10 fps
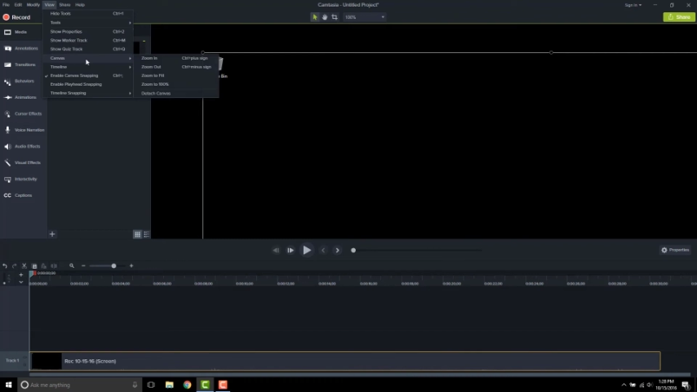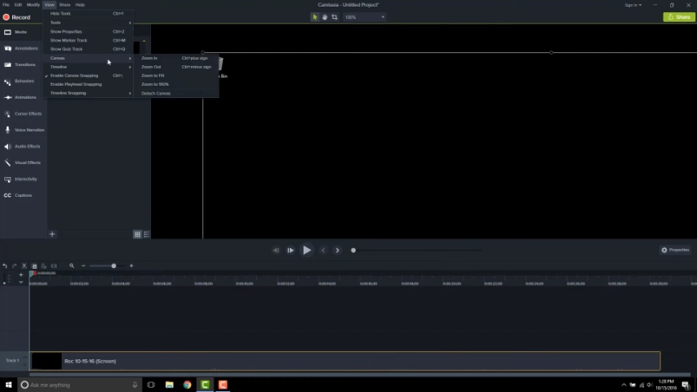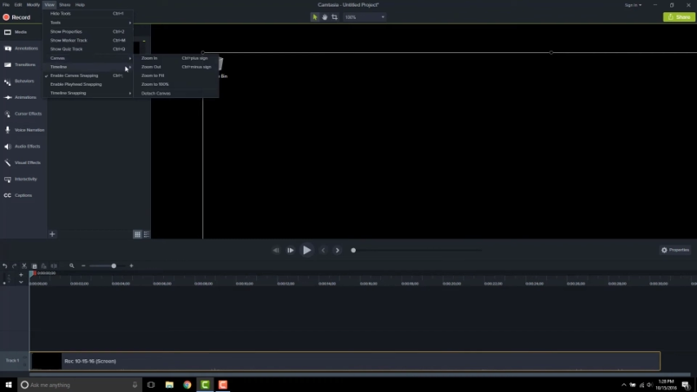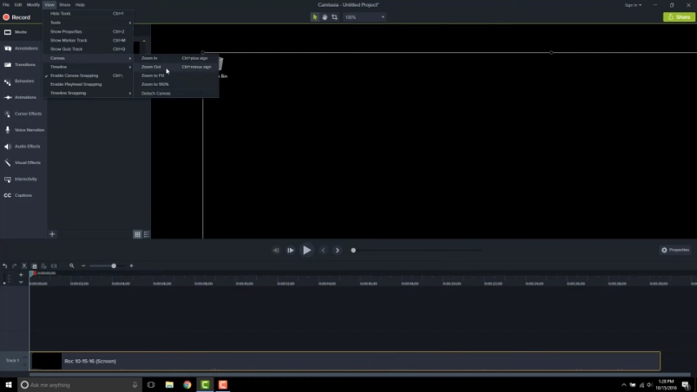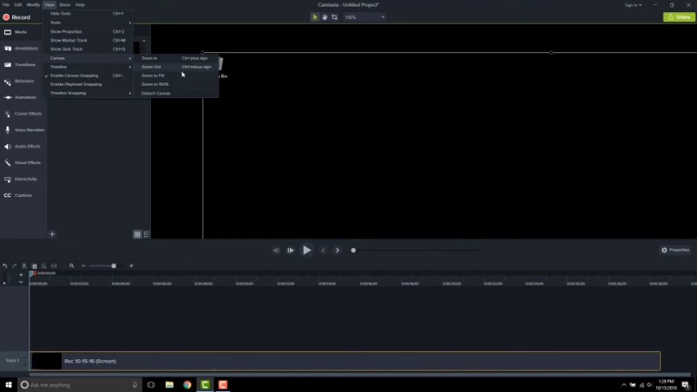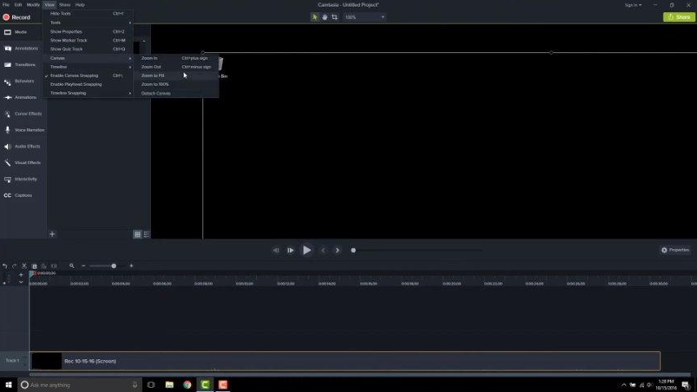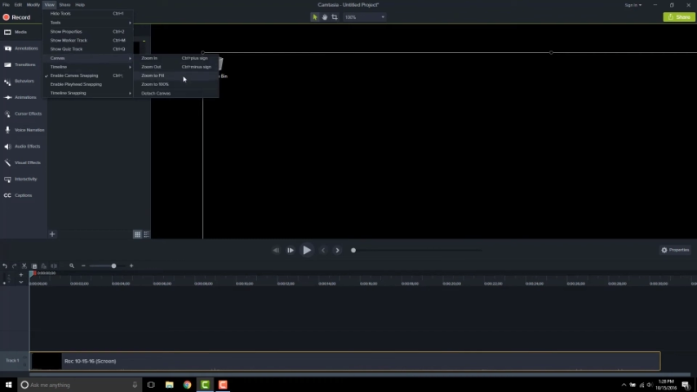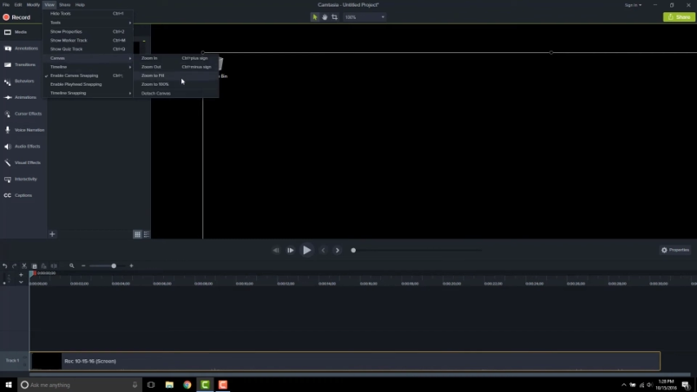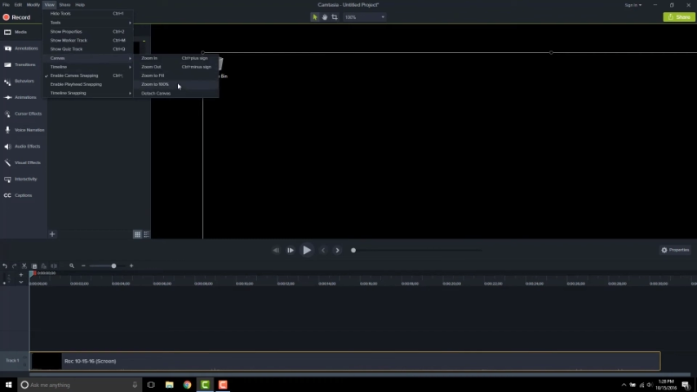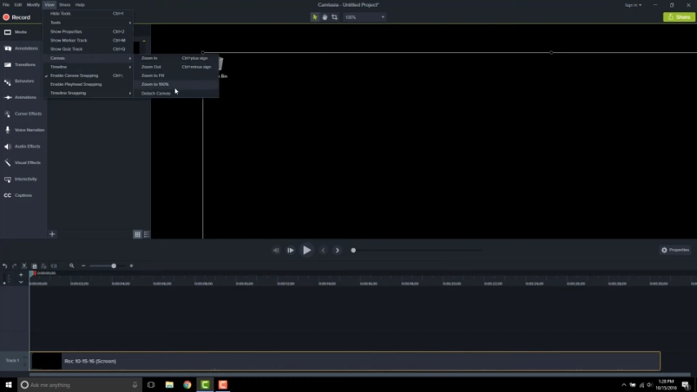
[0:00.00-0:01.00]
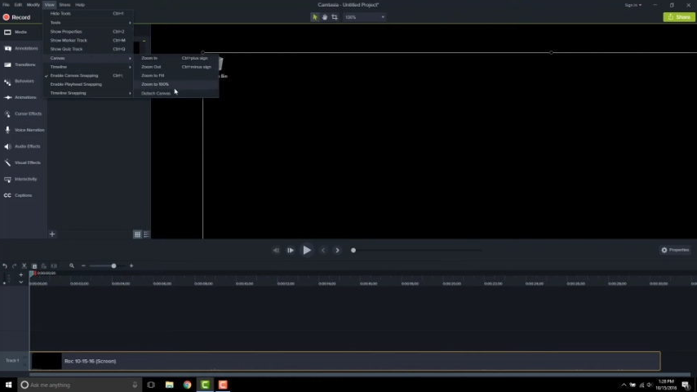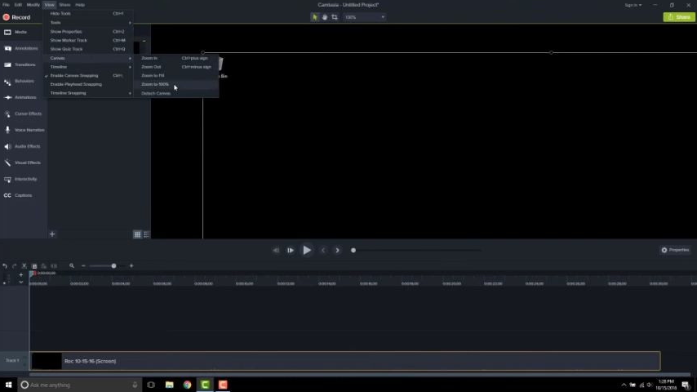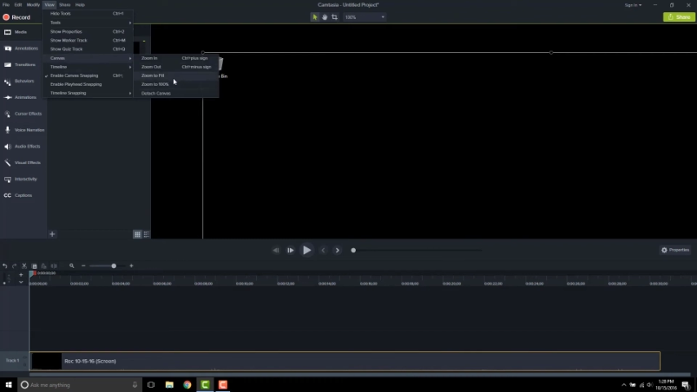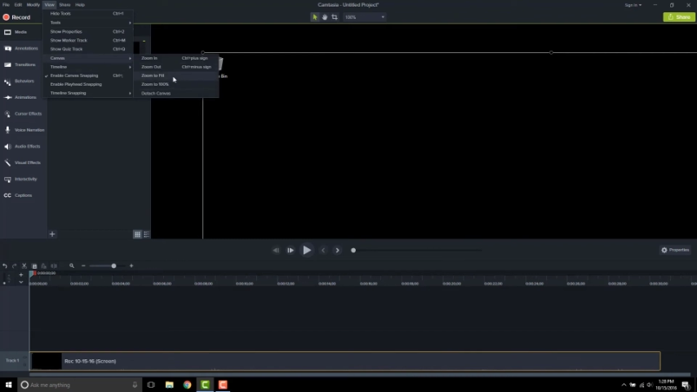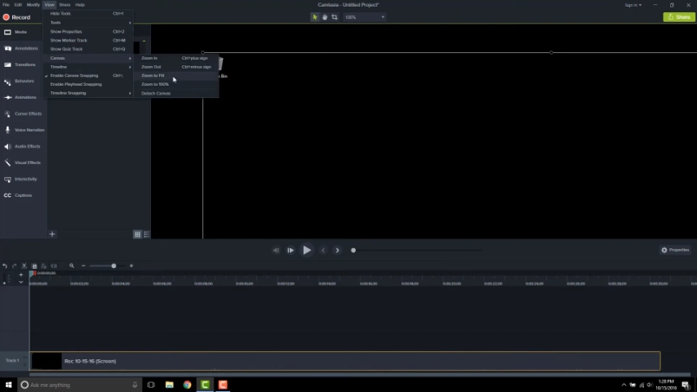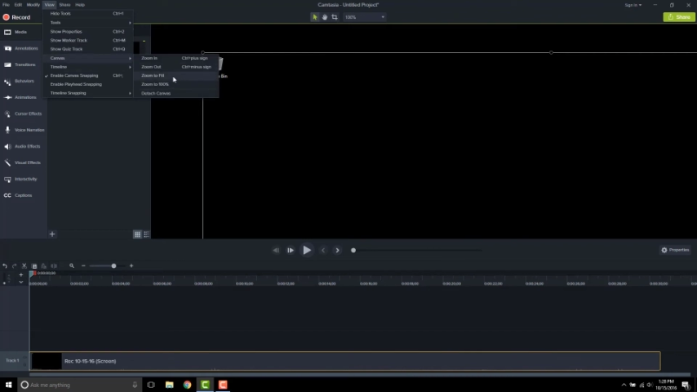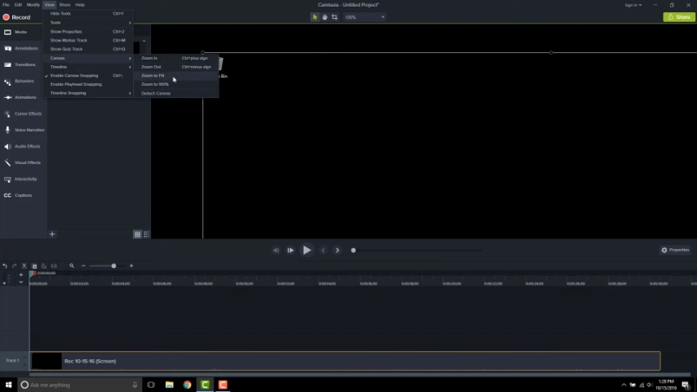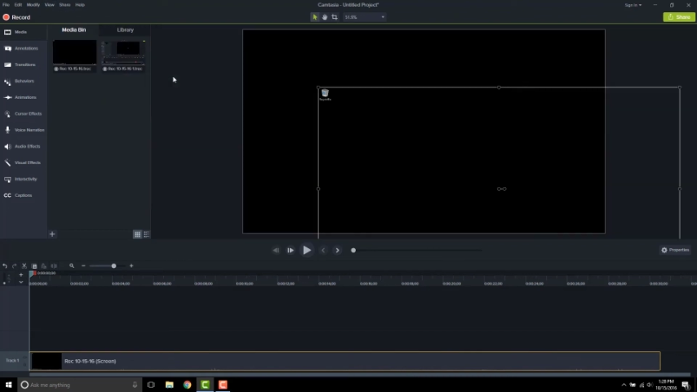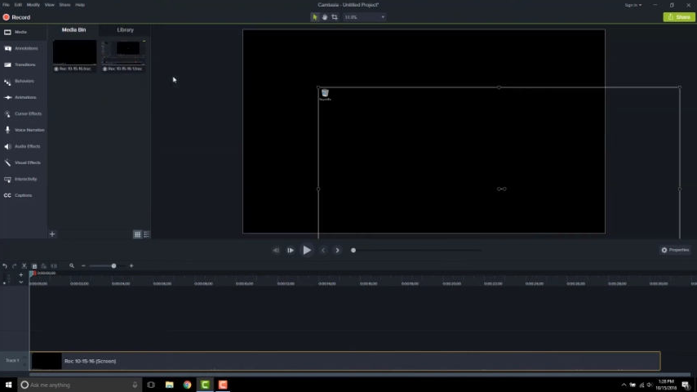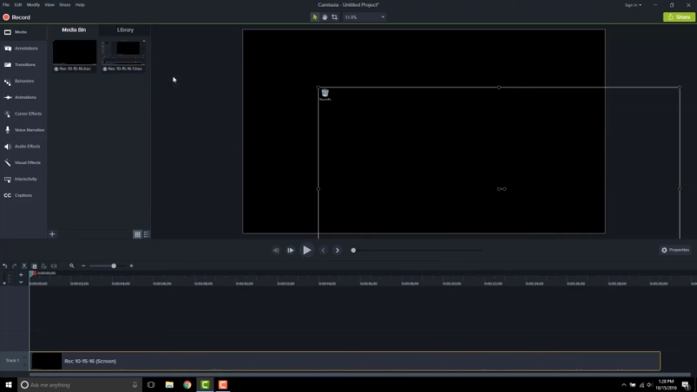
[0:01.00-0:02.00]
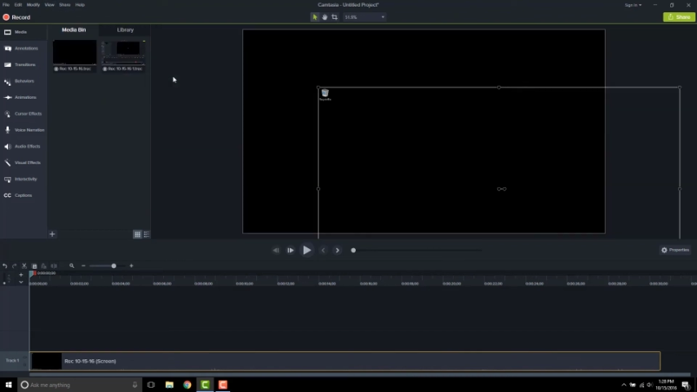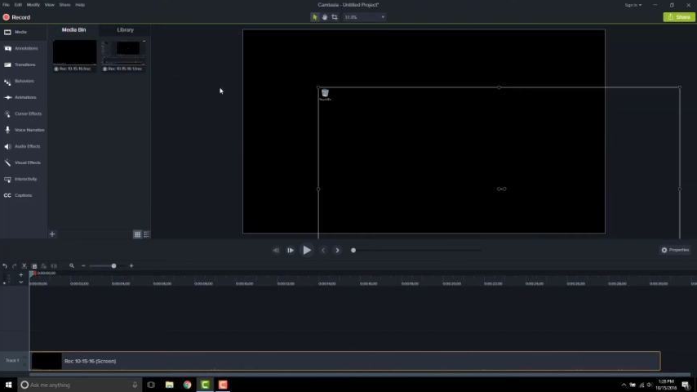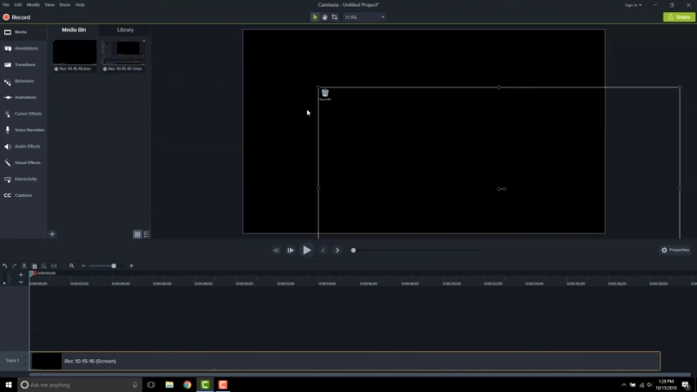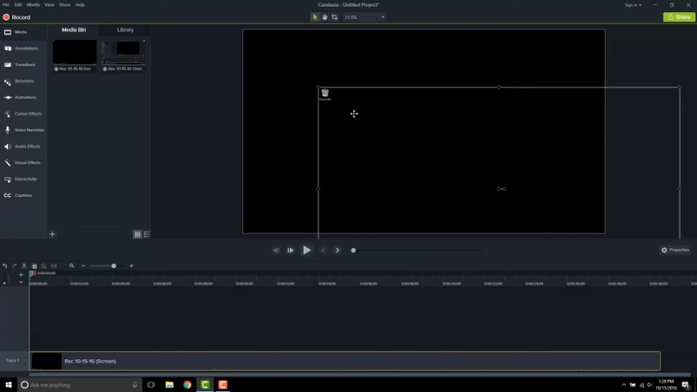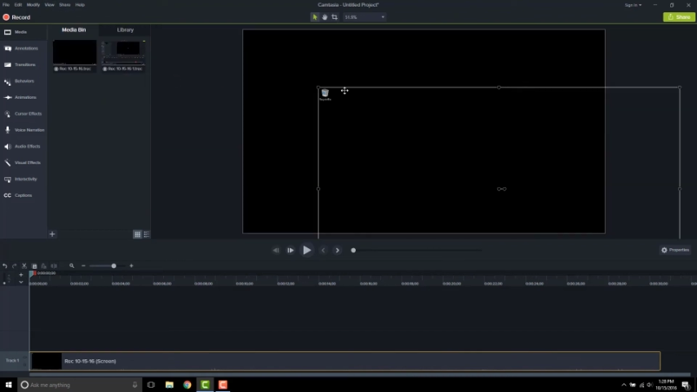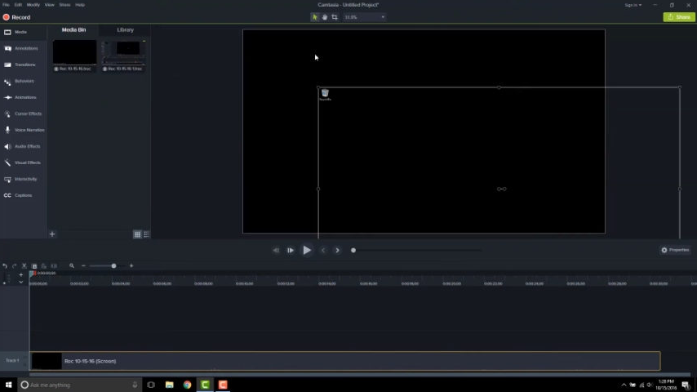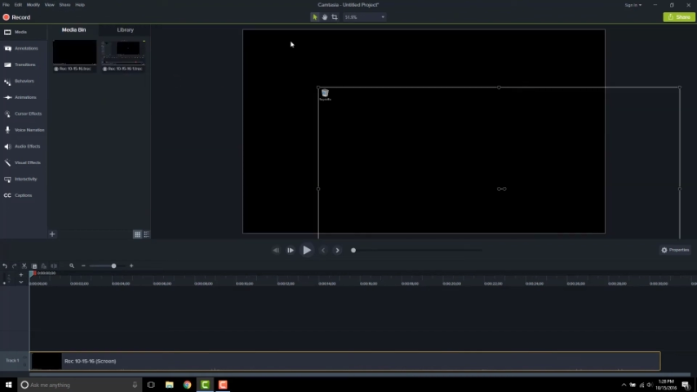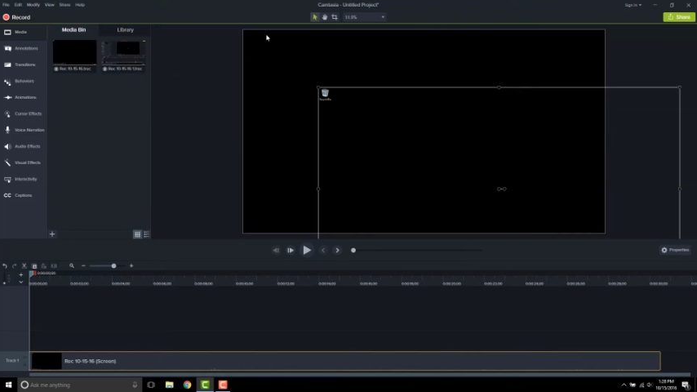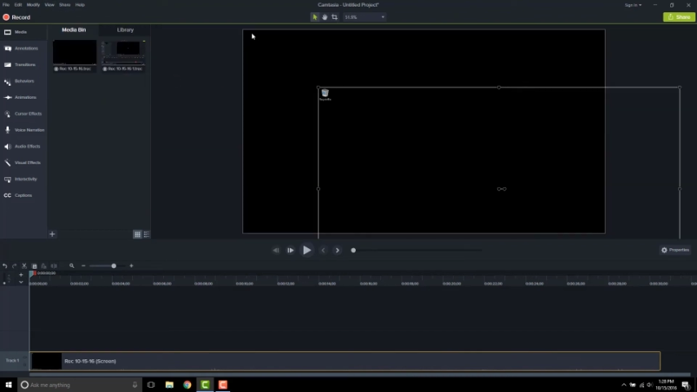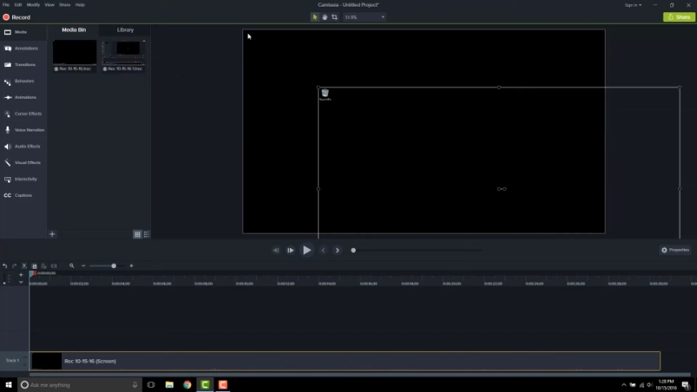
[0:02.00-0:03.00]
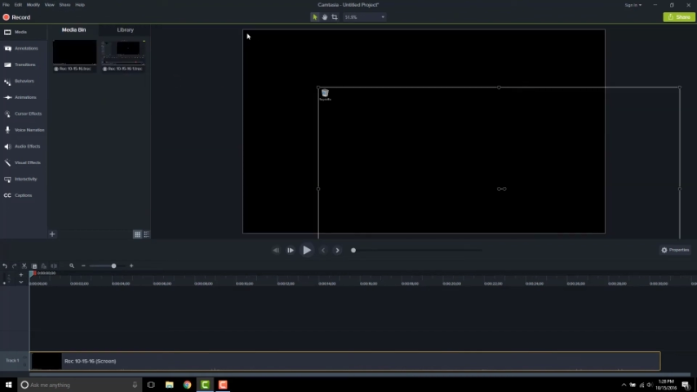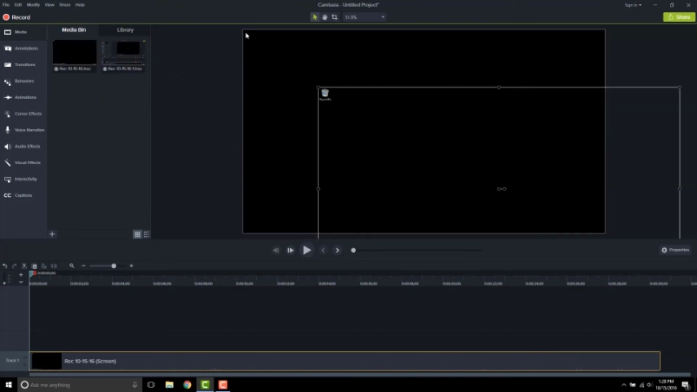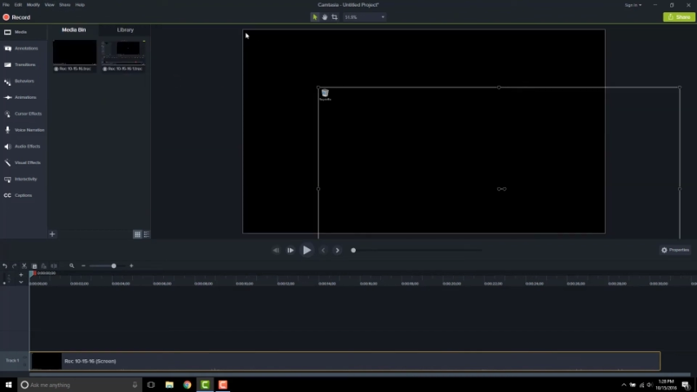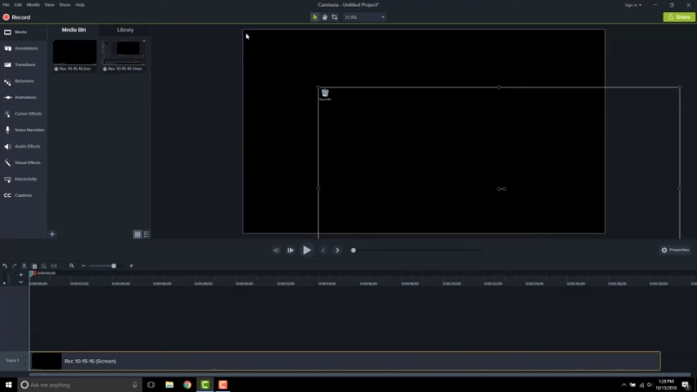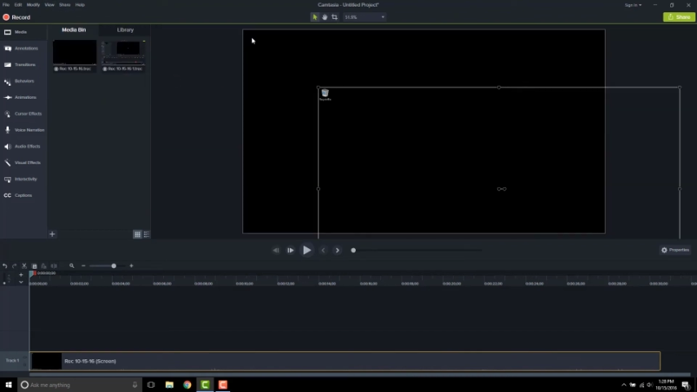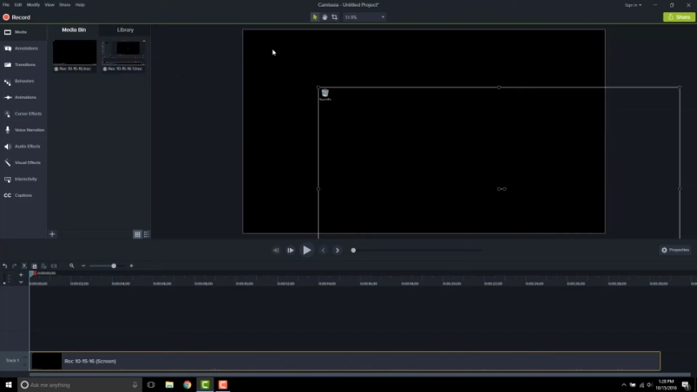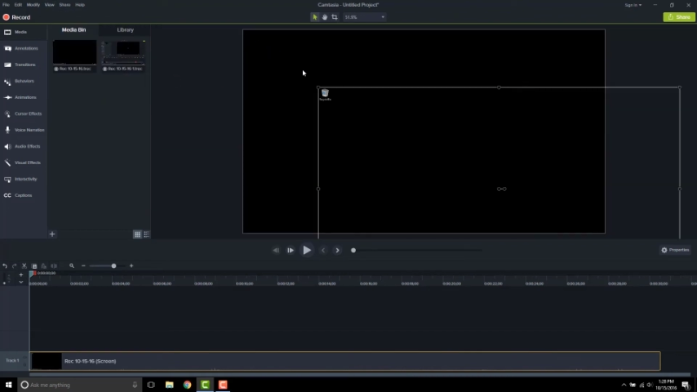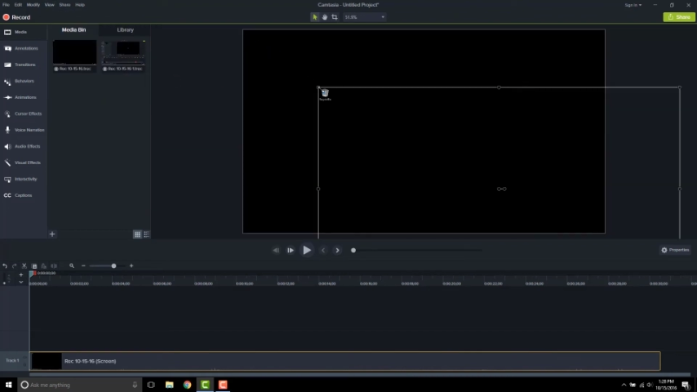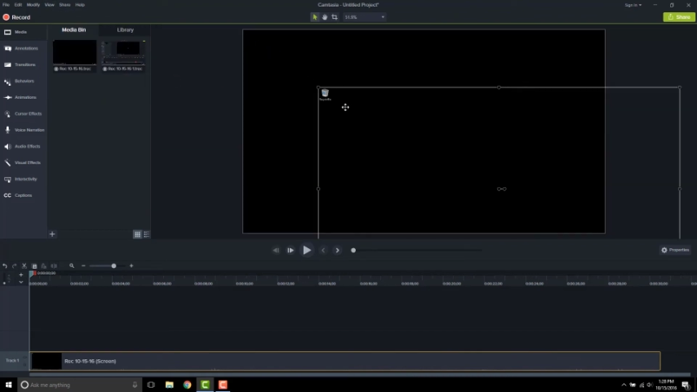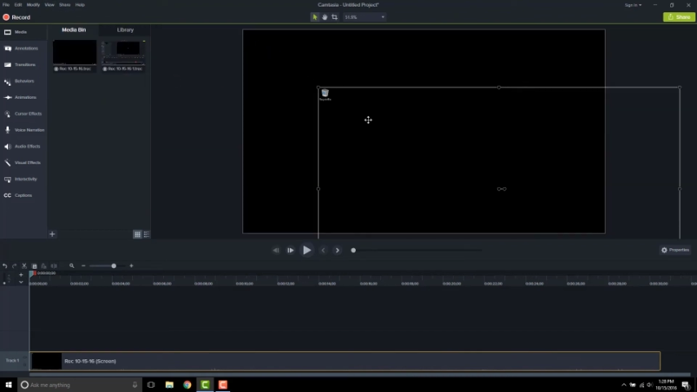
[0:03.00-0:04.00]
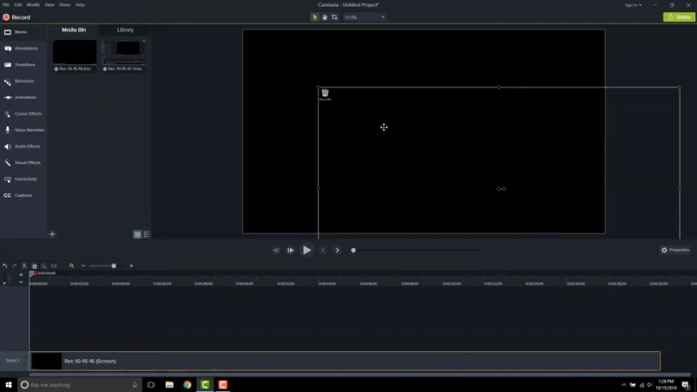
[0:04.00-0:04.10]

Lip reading: No face is visible, so there are no lips to read.